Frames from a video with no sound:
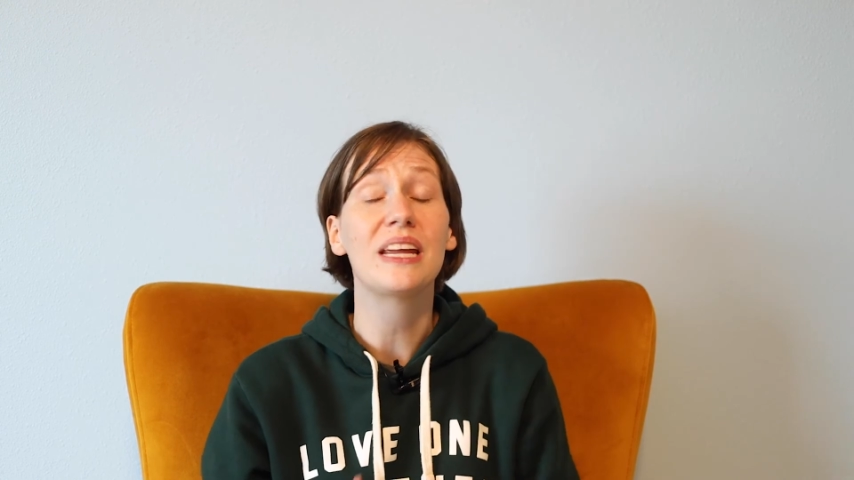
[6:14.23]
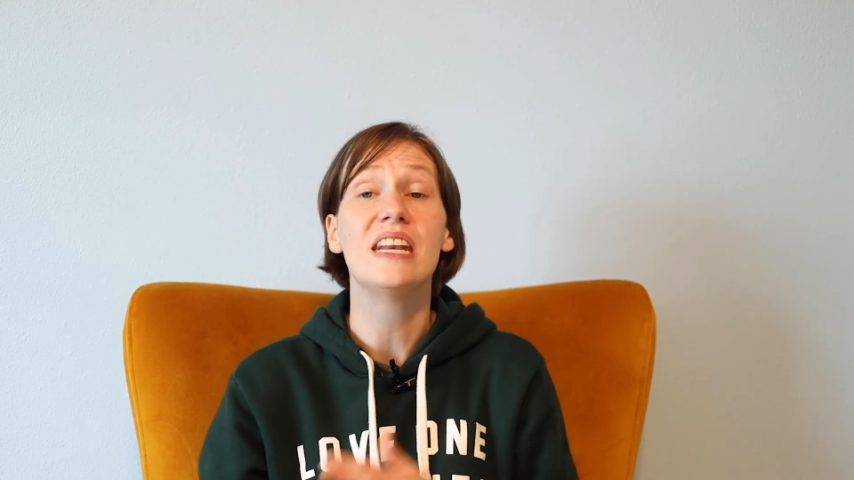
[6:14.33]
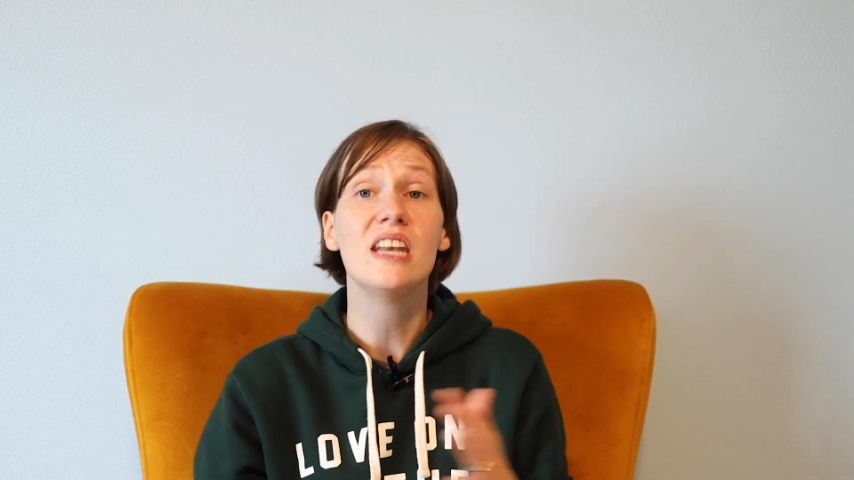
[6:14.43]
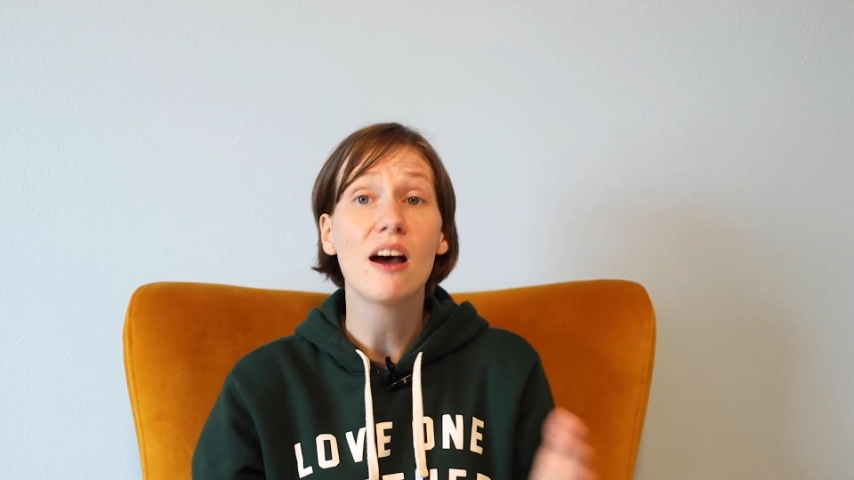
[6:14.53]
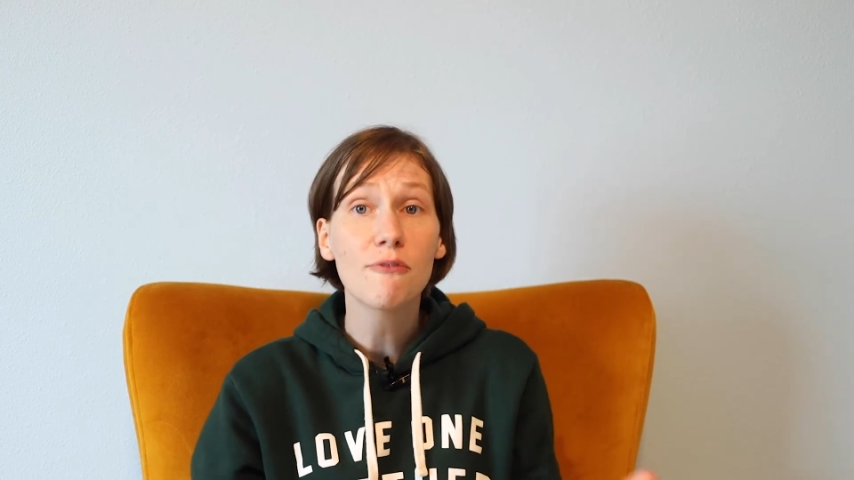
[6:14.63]

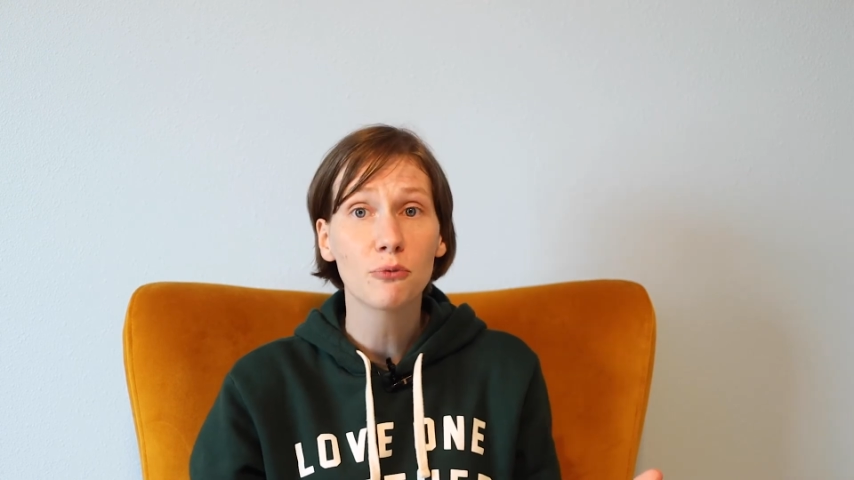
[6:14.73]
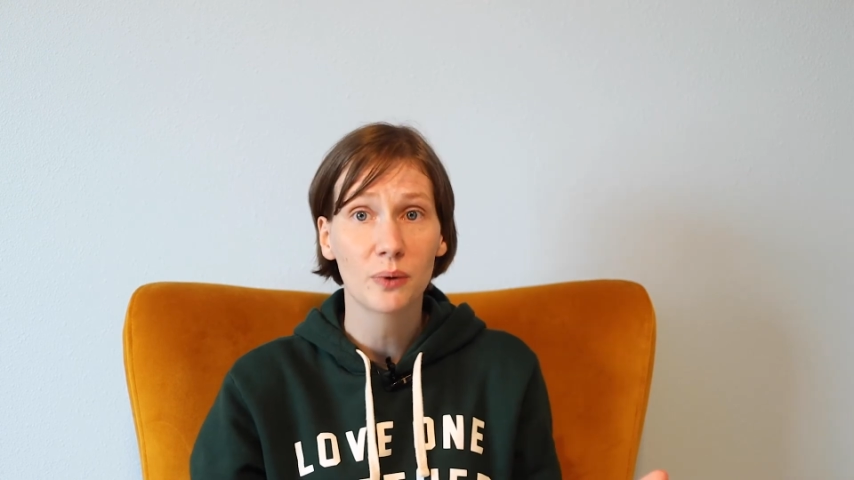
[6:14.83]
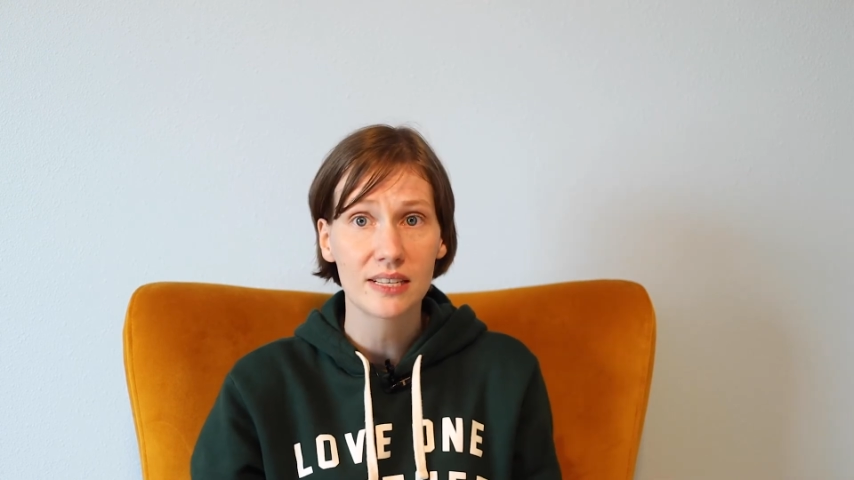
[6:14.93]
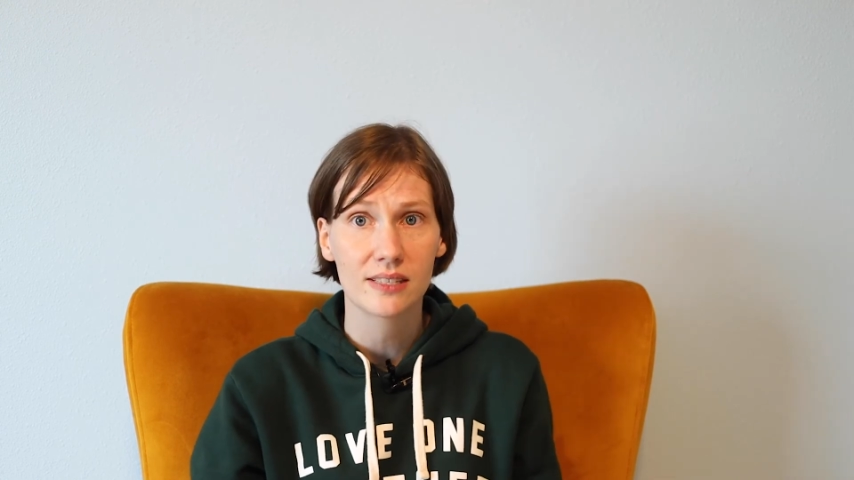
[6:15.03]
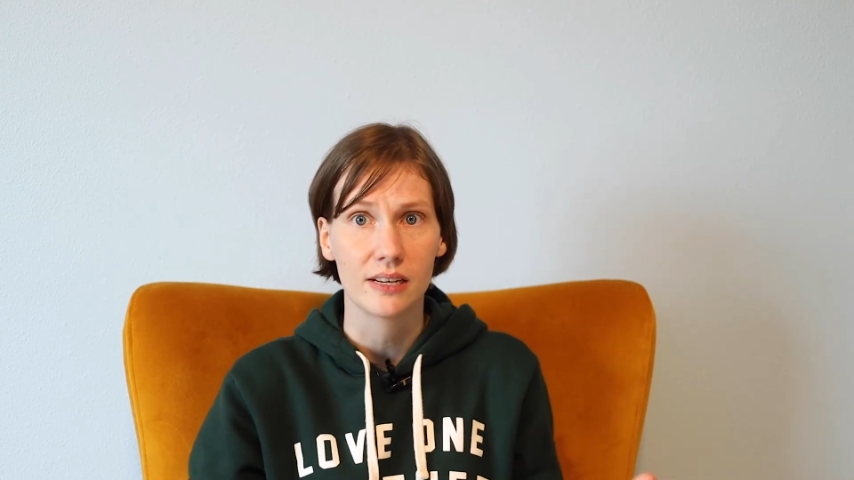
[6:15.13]
enough
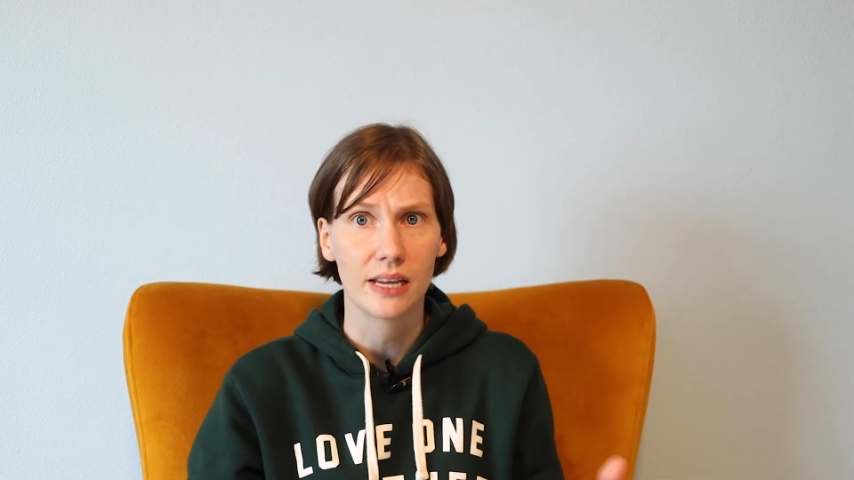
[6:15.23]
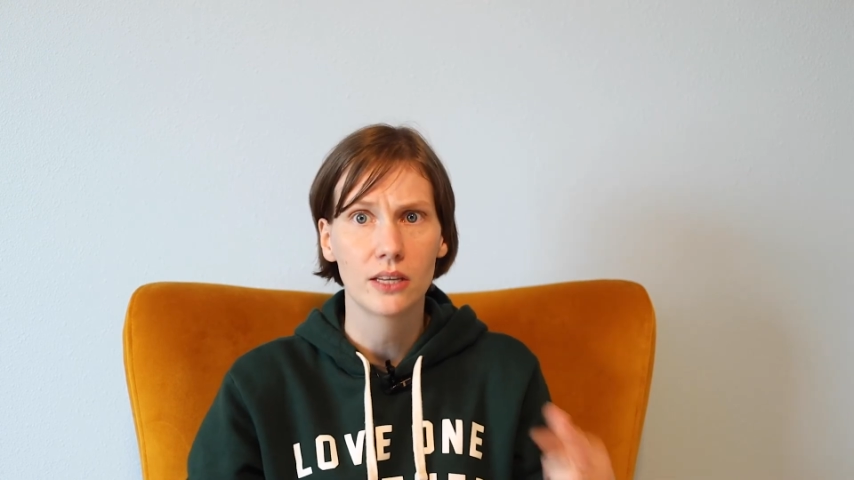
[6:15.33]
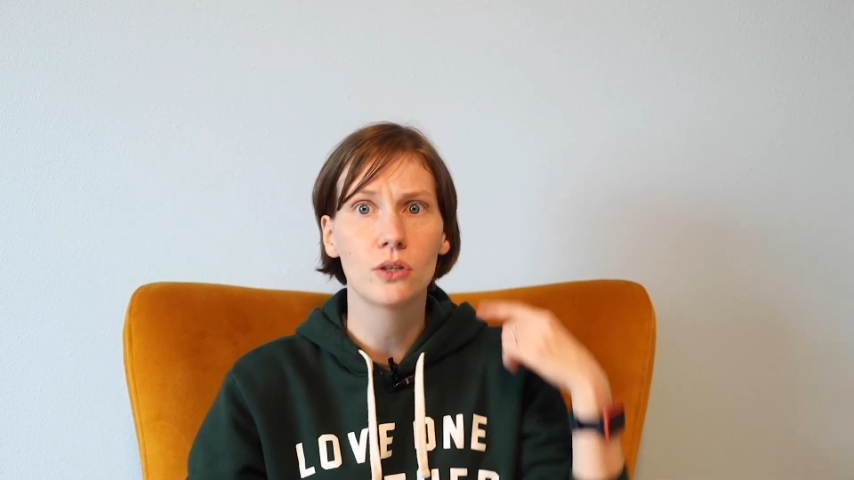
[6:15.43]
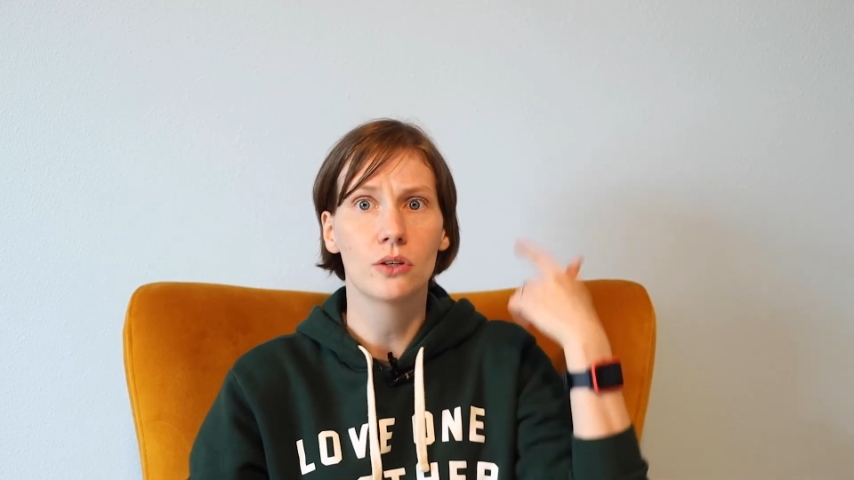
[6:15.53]
reasoning,